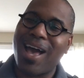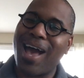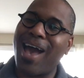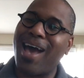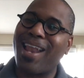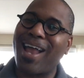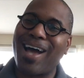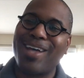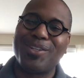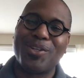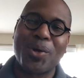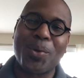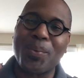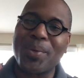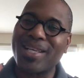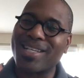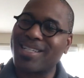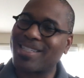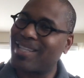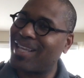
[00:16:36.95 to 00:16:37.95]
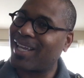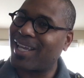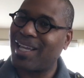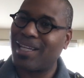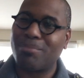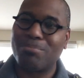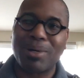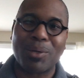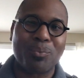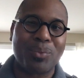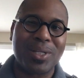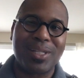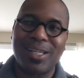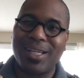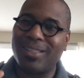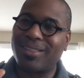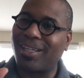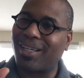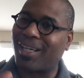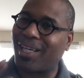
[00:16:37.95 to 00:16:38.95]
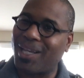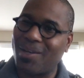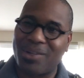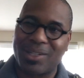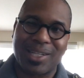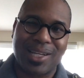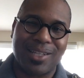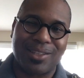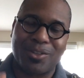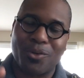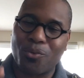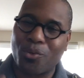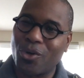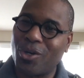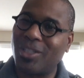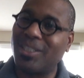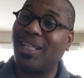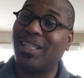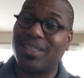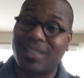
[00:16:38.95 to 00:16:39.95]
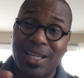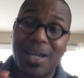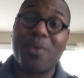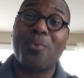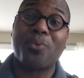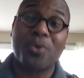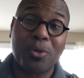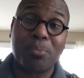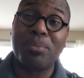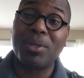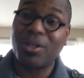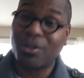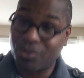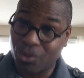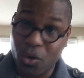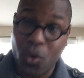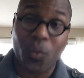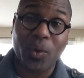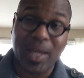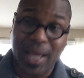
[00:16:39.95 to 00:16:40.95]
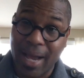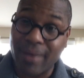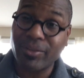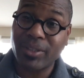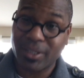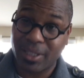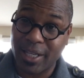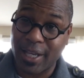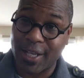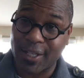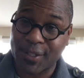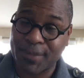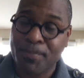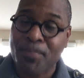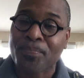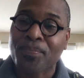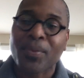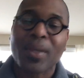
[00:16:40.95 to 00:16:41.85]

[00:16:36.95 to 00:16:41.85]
And I know we sing it, but we need to hear it in the word that there will be glory after this,